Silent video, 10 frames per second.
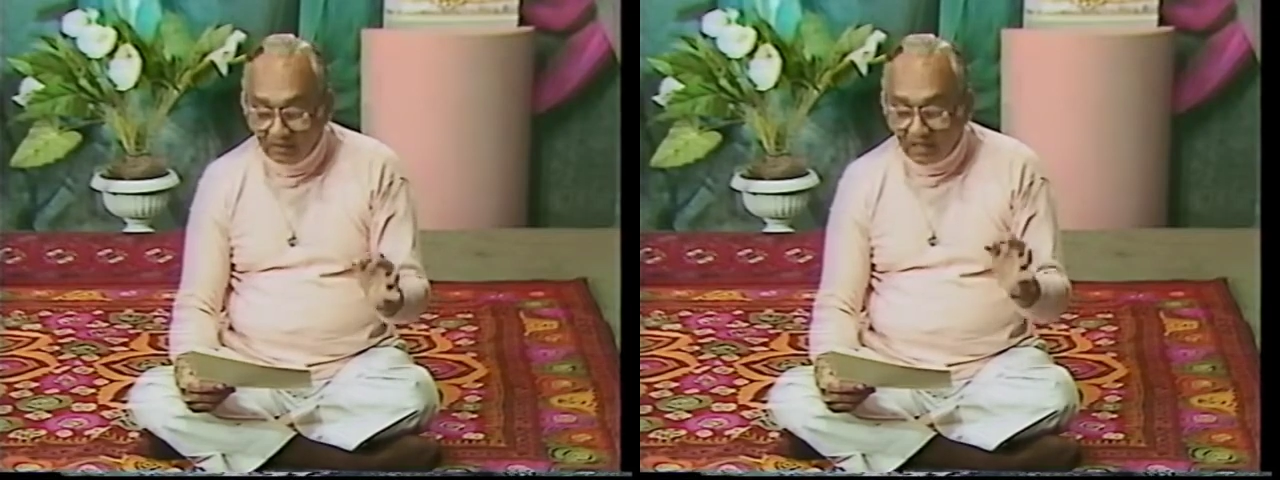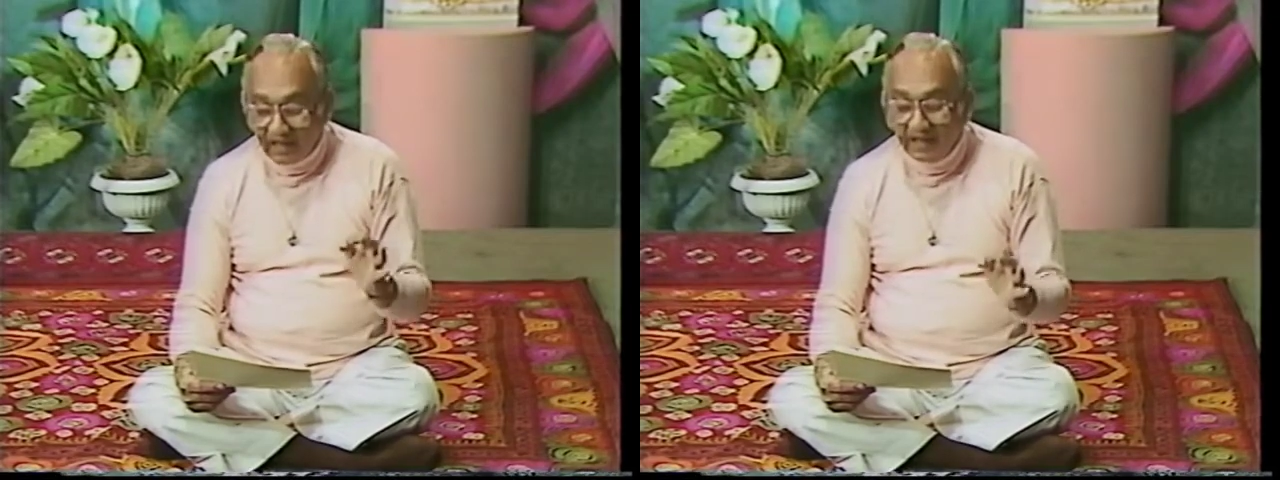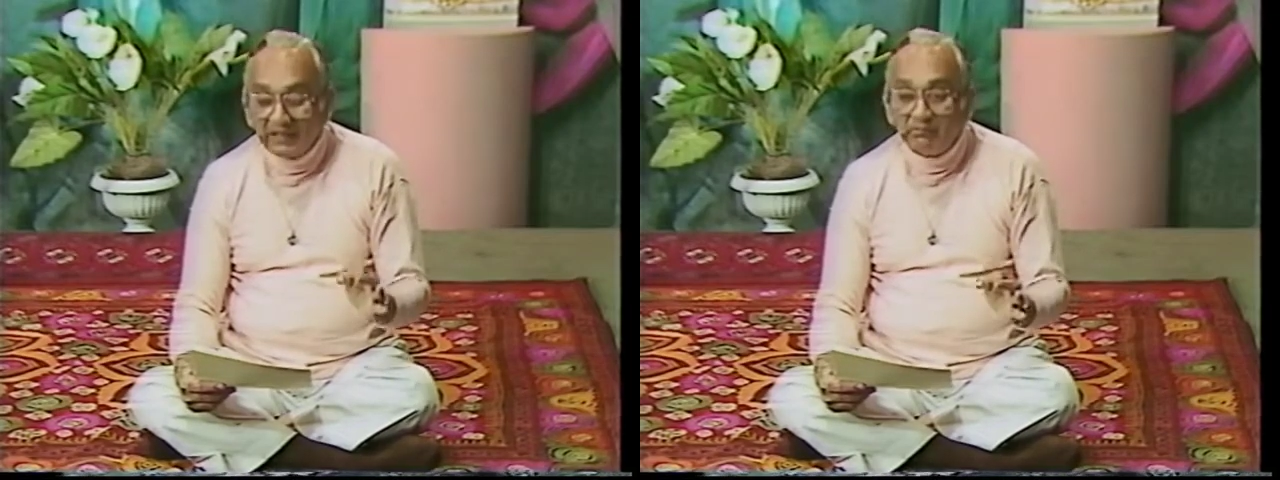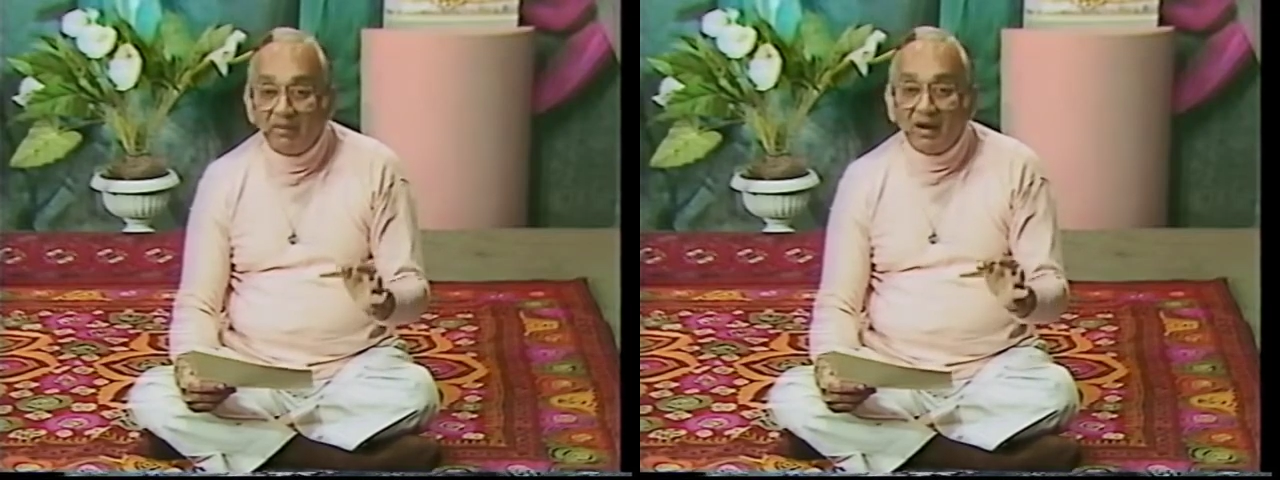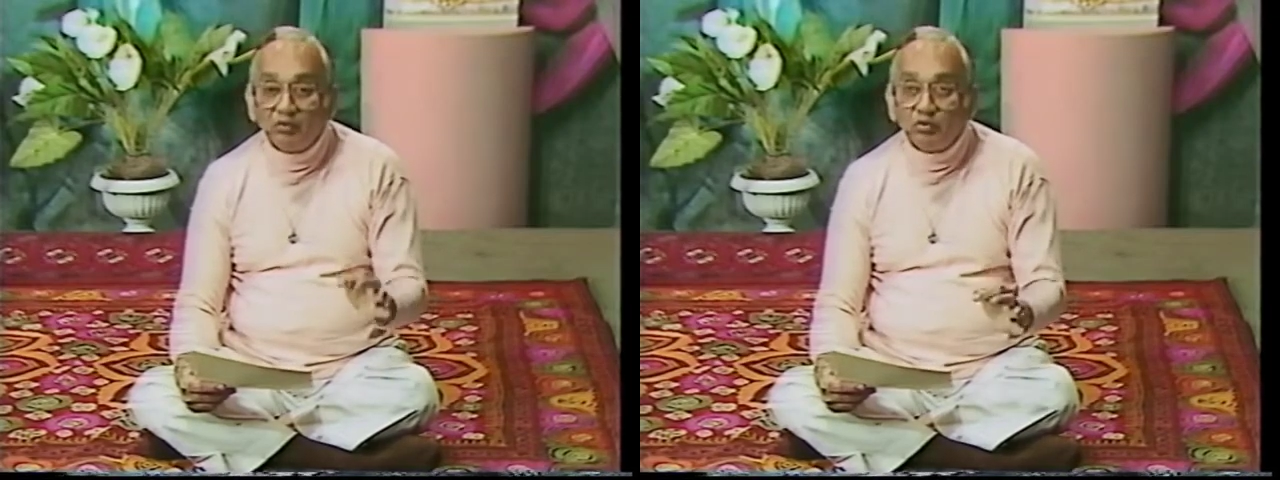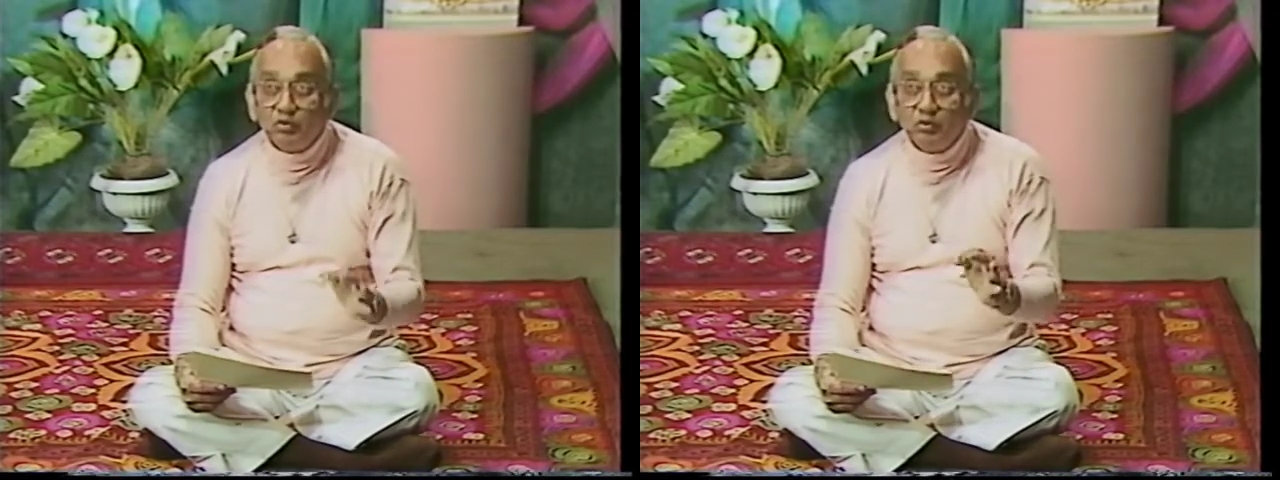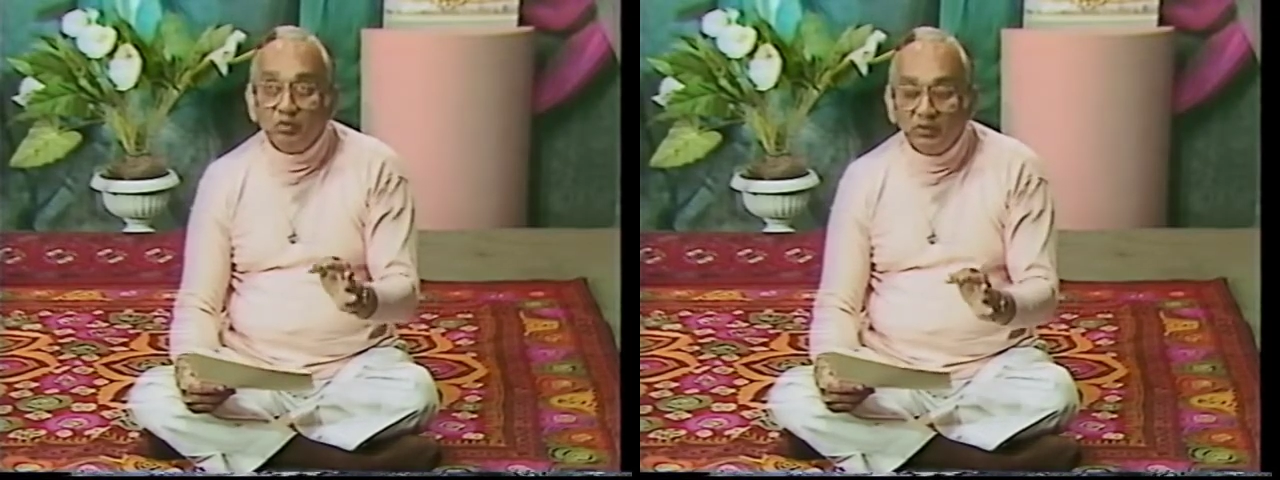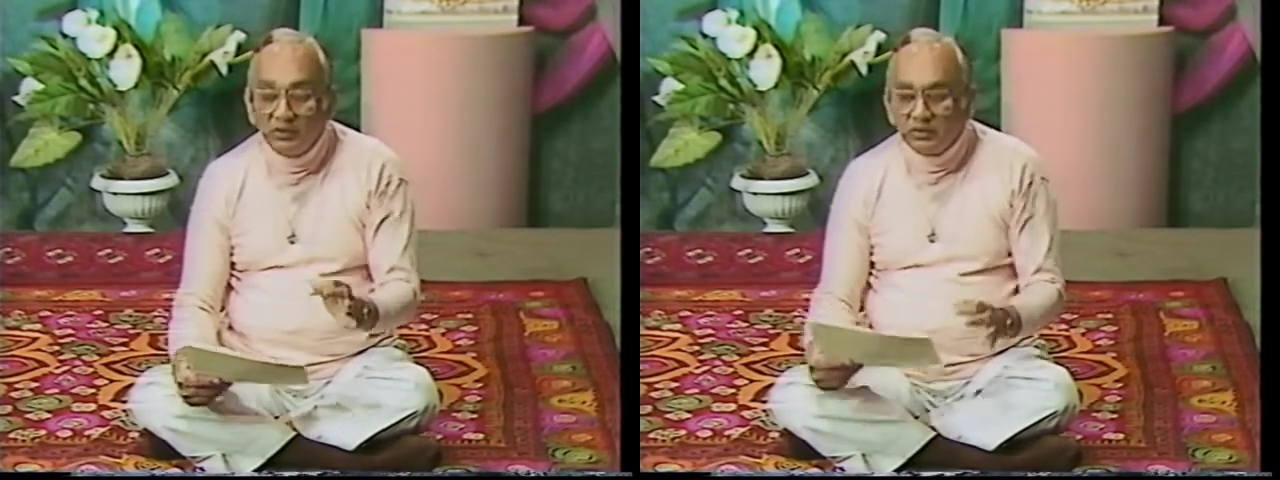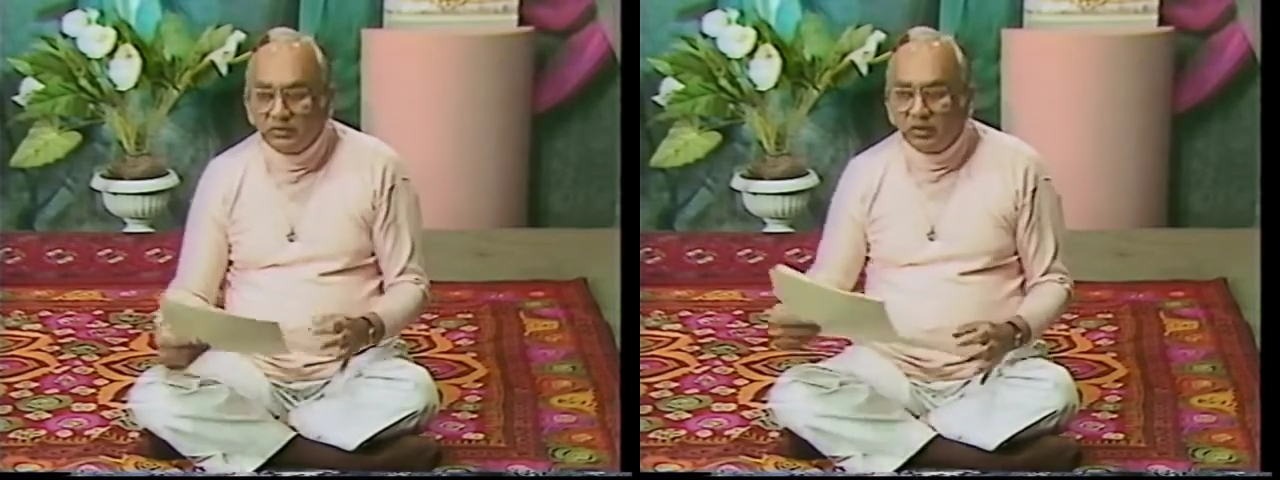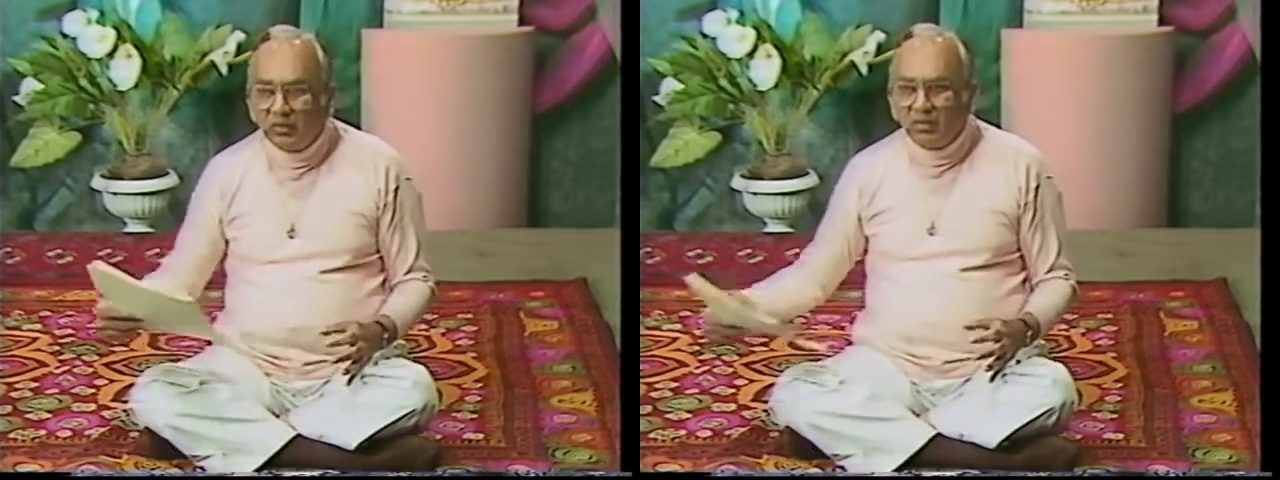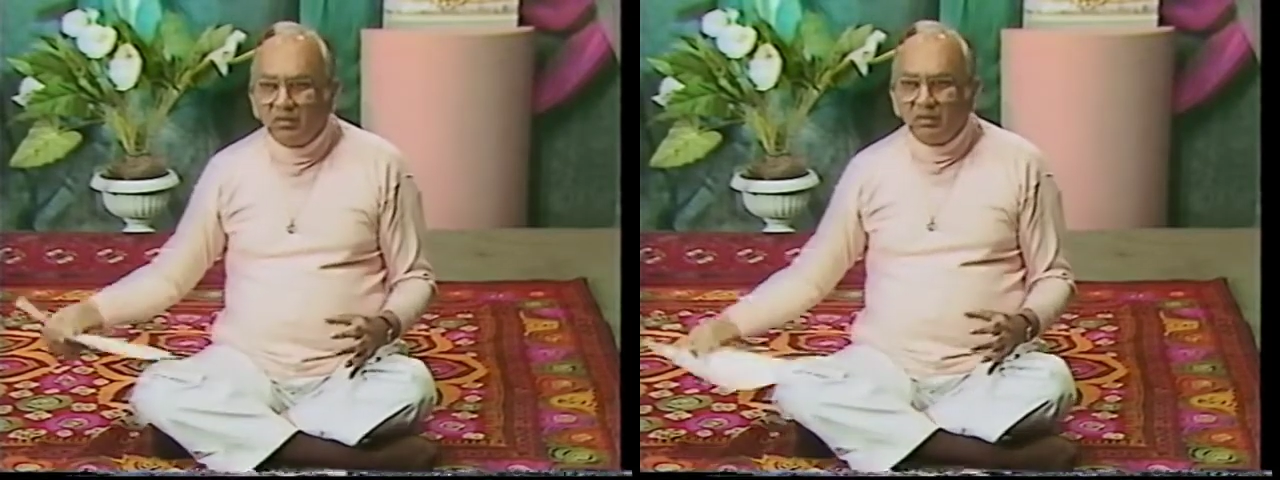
I bow to you. So,